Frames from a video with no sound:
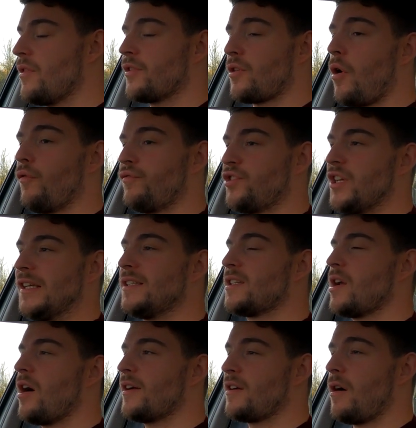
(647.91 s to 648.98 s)
Golf
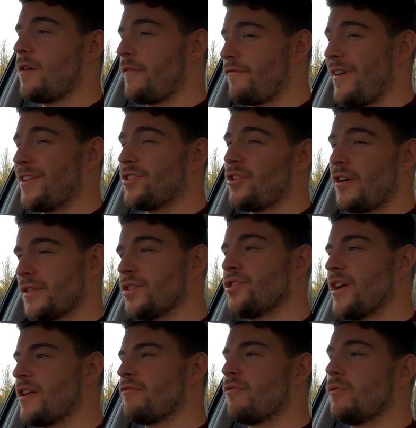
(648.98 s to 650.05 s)
GTI kind of franchise in
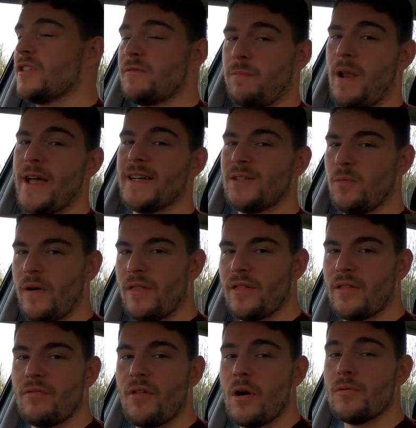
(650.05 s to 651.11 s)
general is plagued with,
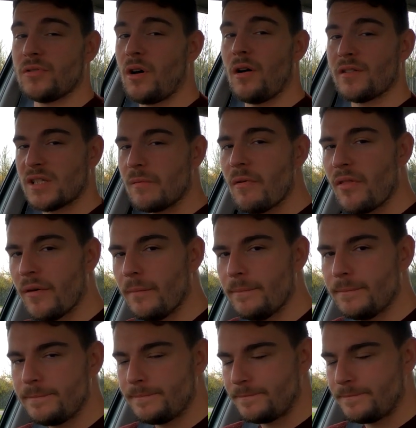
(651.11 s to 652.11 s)
and those are some of them.